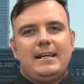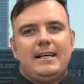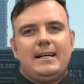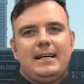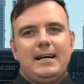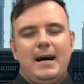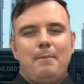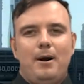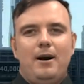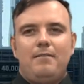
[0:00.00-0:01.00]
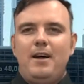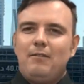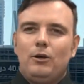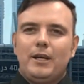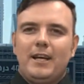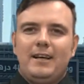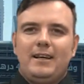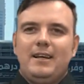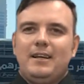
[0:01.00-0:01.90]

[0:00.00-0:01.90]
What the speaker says: above. Have a look at it.